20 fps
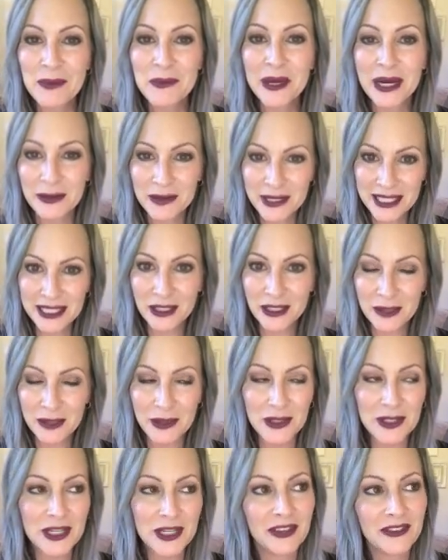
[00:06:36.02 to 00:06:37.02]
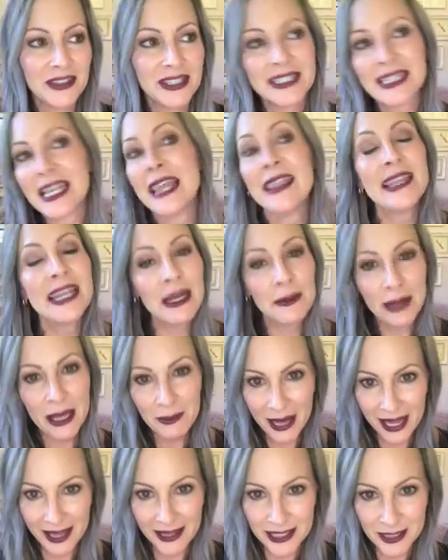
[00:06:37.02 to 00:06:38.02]
but I was still at the post office. And then I
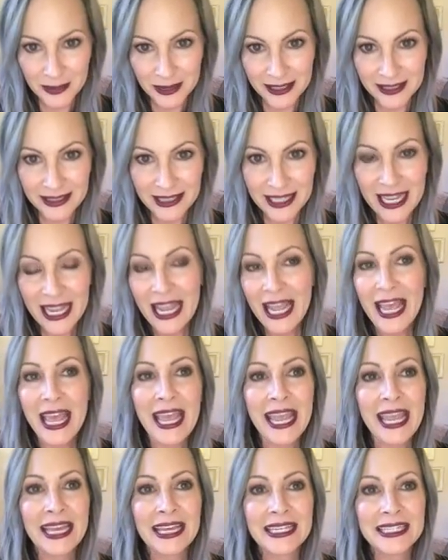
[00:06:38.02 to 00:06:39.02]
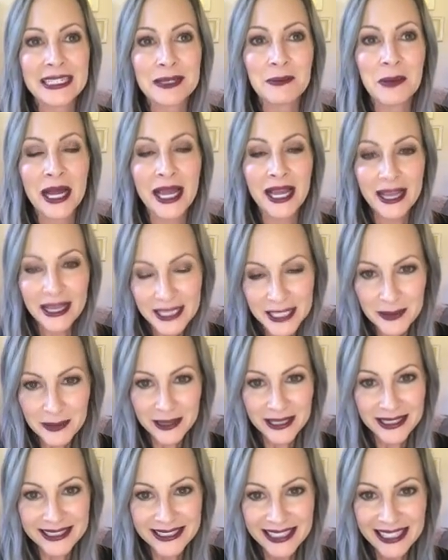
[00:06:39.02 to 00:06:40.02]
met my husband, and my
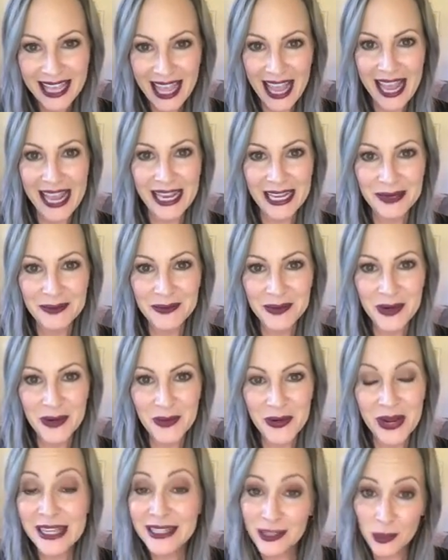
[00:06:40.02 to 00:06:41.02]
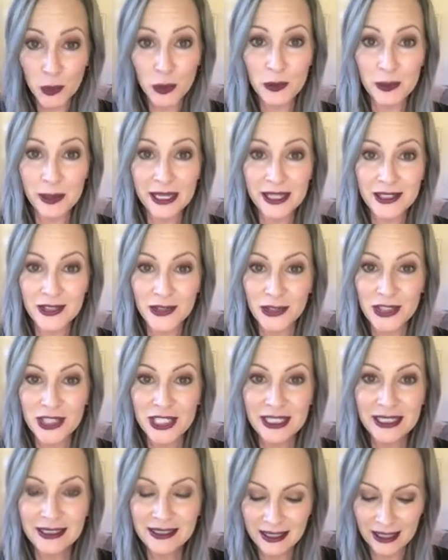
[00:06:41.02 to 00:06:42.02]
husband he's an orthopedic
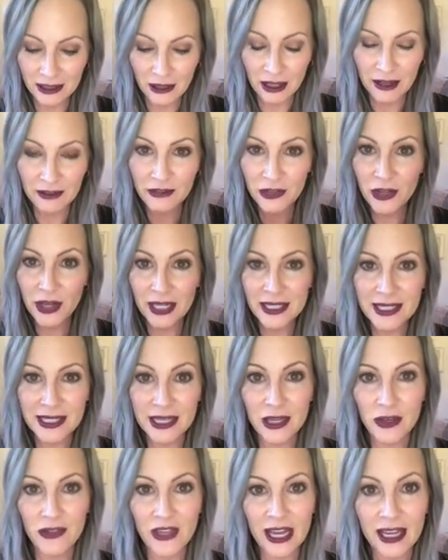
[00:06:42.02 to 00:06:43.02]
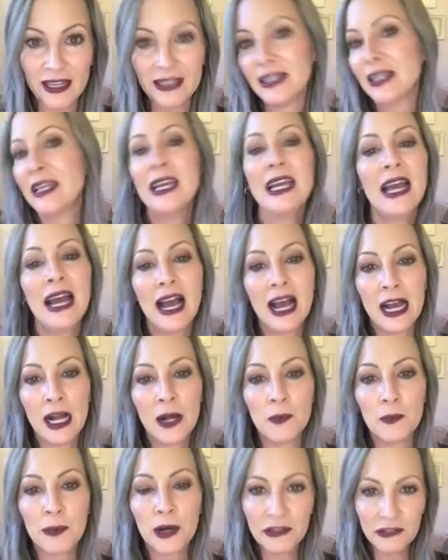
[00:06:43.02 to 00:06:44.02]
surgeon. A lot of you guys know that.
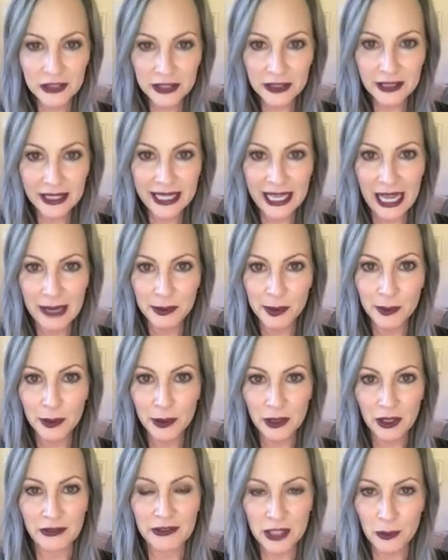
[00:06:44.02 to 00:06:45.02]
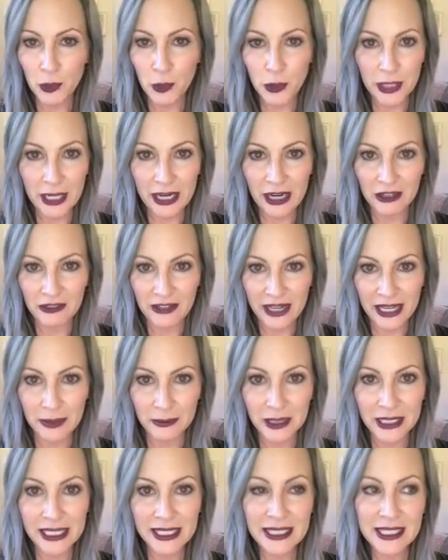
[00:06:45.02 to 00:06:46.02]
Perfectly capable of supporting our
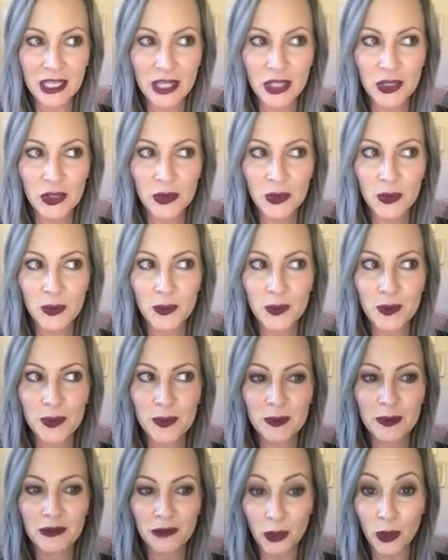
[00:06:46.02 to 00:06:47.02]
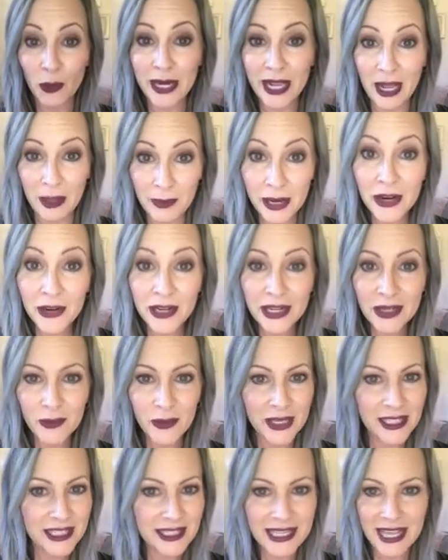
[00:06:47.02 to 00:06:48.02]
family. And so before we got married,
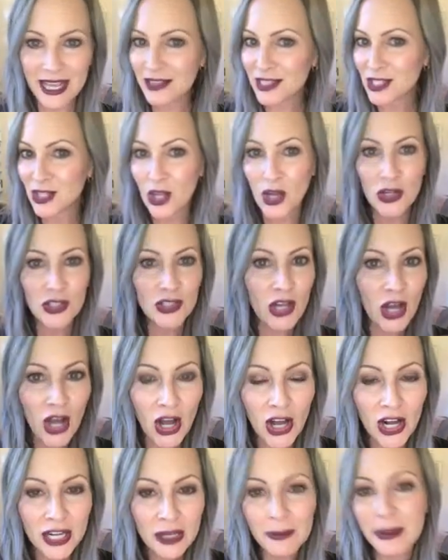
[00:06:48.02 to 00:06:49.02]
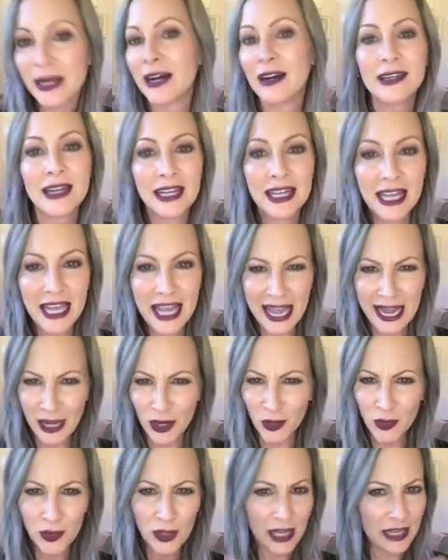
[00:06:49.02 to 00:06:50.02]
we just had this long talk about
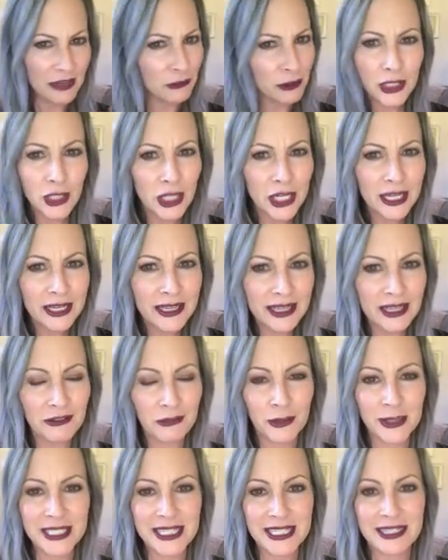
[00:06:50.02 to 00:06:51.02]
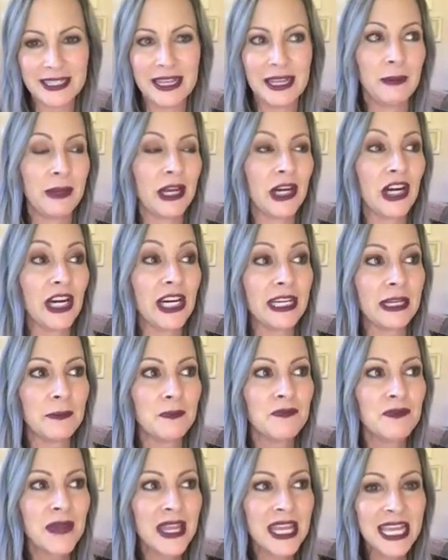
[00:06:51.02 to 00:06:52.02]
how life would look if we did get married.
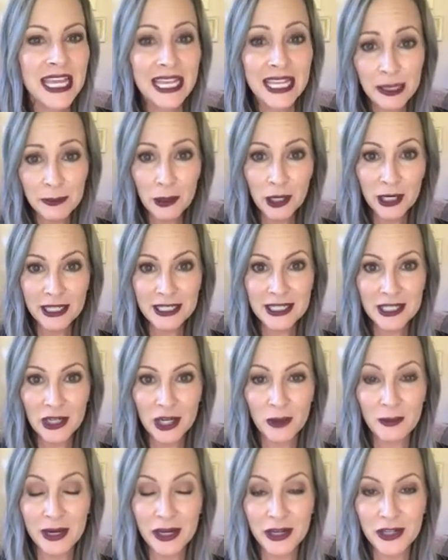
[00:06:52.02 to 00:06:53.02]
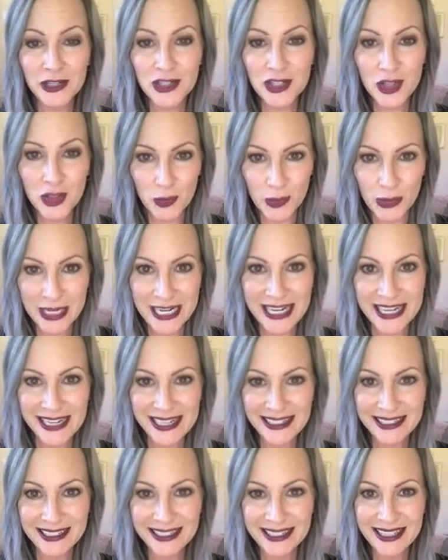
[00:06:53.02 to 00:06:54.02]
And he brought into our marriage
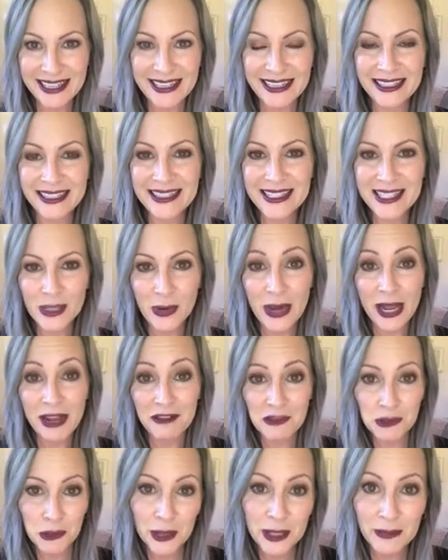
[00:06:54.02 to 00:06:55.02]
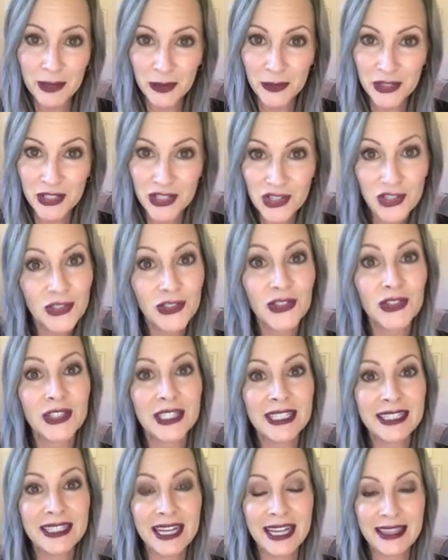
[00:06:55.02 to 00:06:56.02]
3 kids. So I have 3 bonus
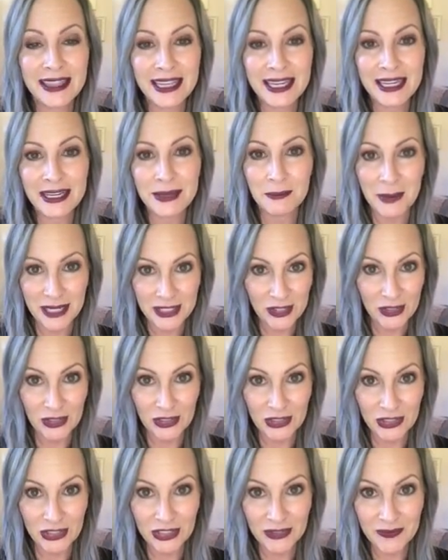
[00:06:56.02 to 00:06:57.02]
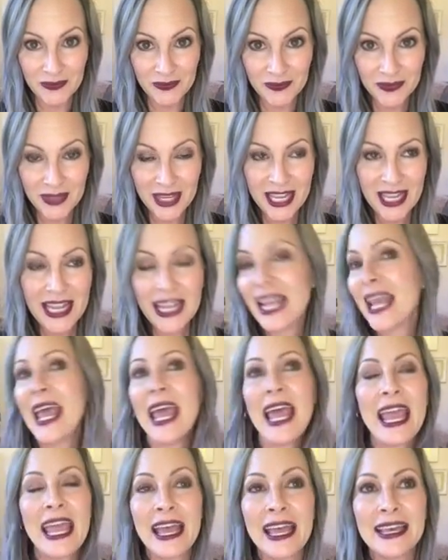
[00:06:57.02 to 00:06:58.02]
children and then my daughter.
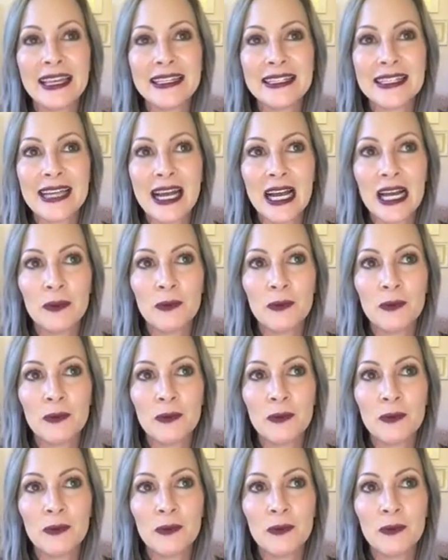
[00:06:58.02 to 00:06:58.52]
And